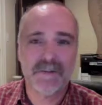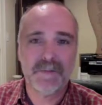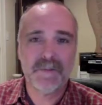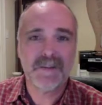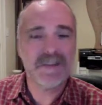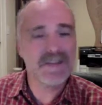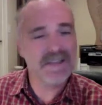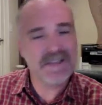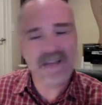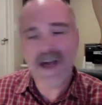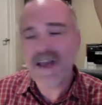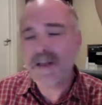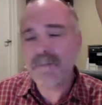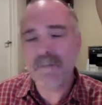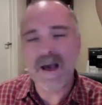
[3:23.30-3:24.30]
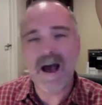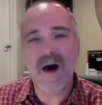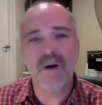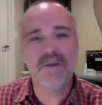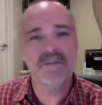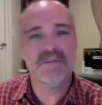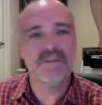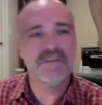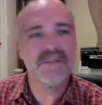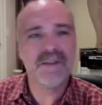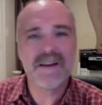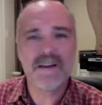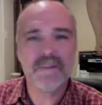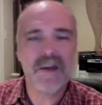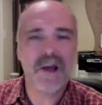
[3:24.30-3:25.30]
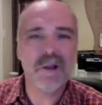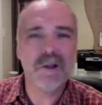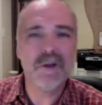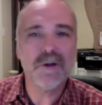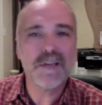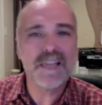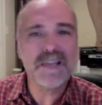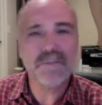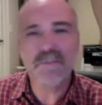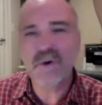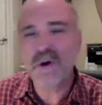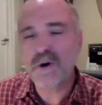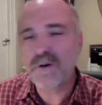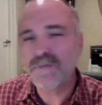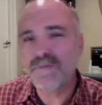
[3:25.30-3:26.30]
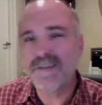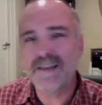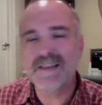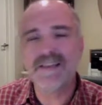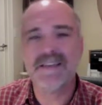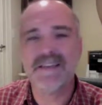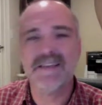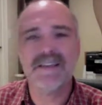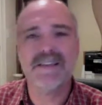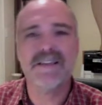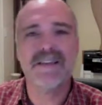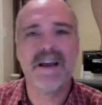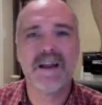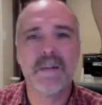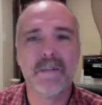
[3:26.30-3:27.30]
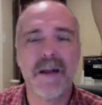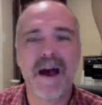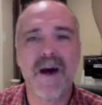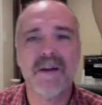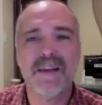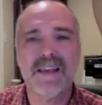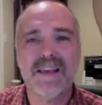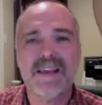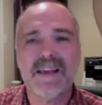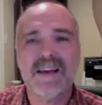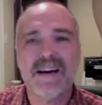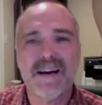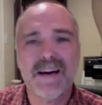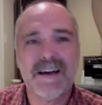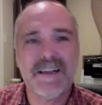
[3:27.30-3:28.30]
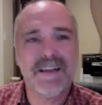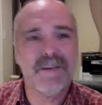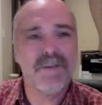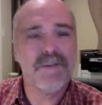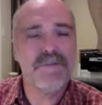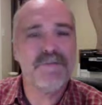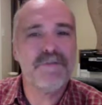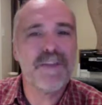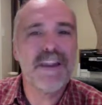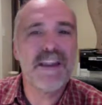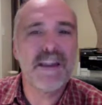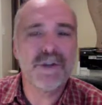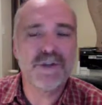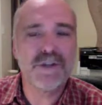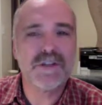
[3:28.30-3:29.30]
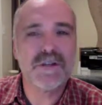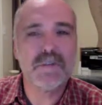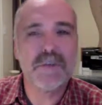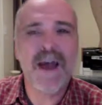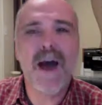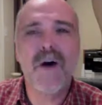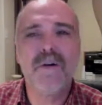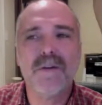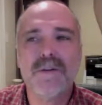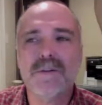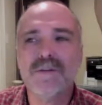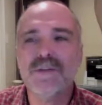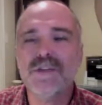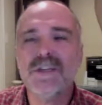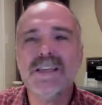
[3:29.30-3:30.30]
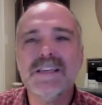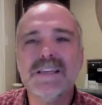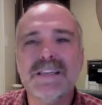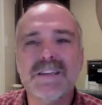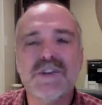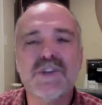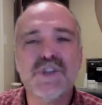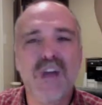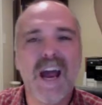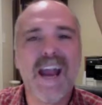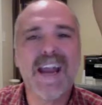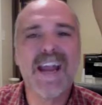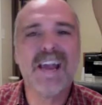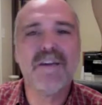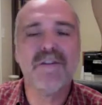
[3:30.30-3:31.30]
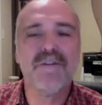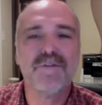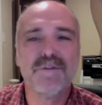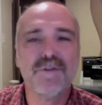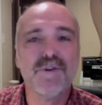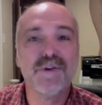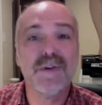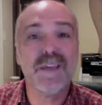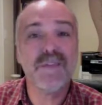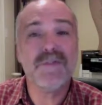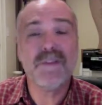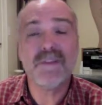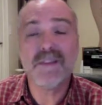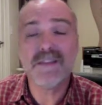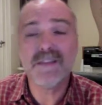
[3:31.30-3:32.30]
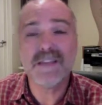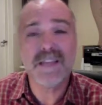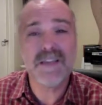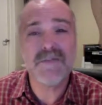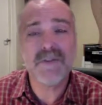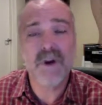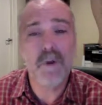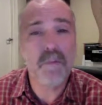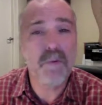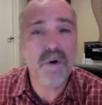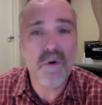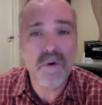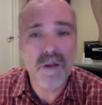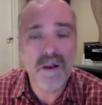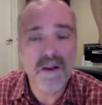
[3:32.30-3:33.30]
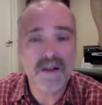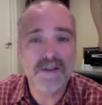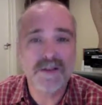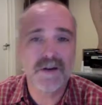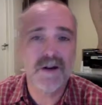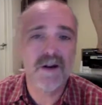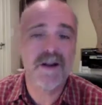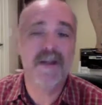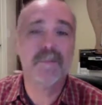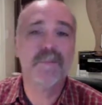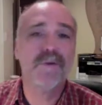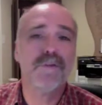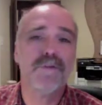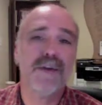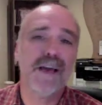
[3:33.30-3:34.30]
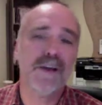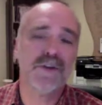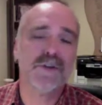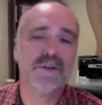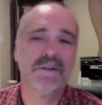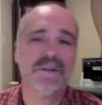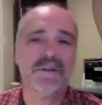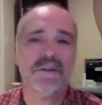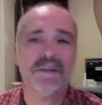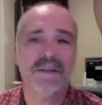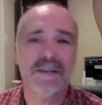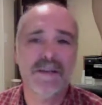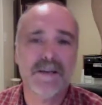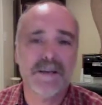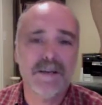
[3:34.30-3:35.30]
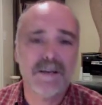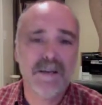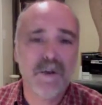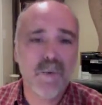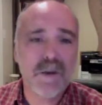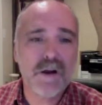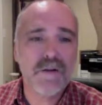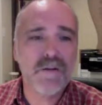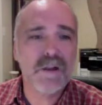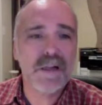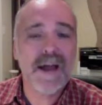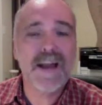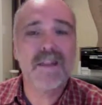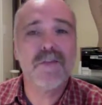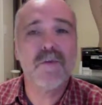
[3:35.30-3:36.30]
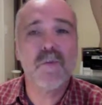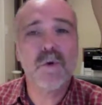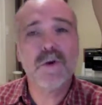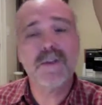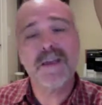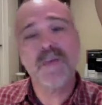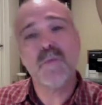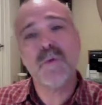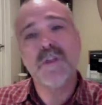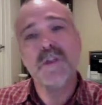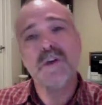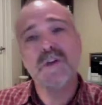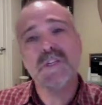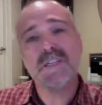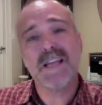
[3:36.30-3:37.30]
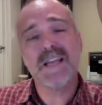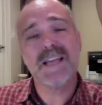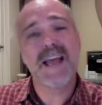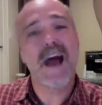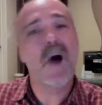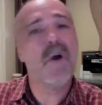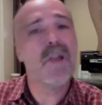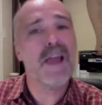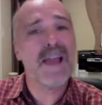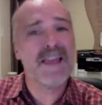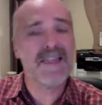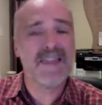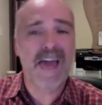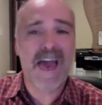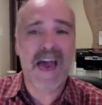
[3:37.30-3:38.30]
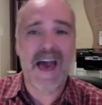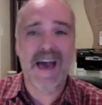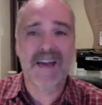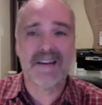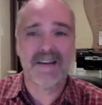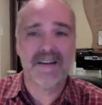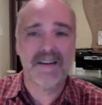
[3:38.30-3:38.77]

it's not about looking perfect, and it's not about the finish. It's about Jesus shining through, even our brokenness and our imperfections. That we are the light of the world. And when you're sent out like that,